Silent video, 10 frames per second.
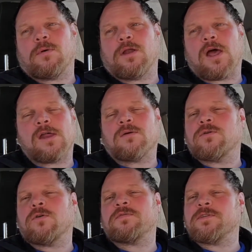But I don't
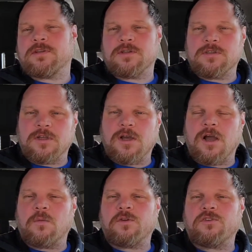know if the
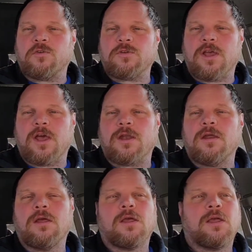car was so
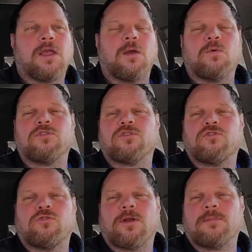dead. It was
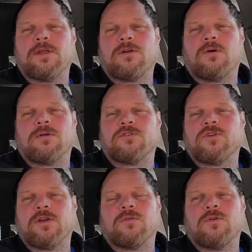extremely cold,
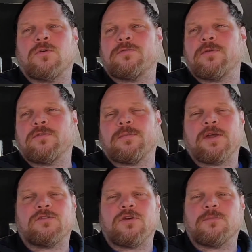so I don't know if it was
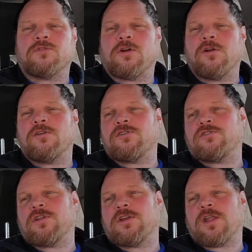my jump starter
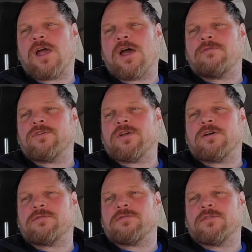just didn't have
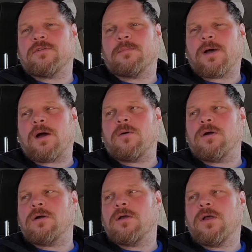enough
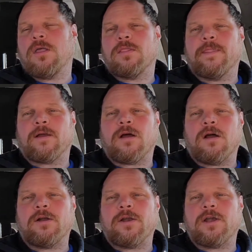power, the
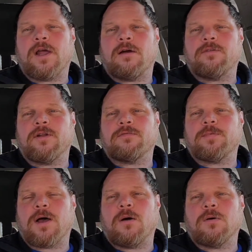car didn't have enough
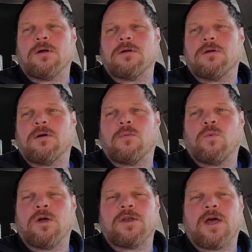power,
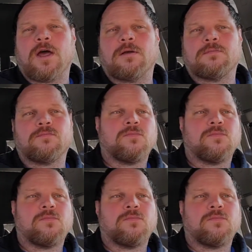whatnot.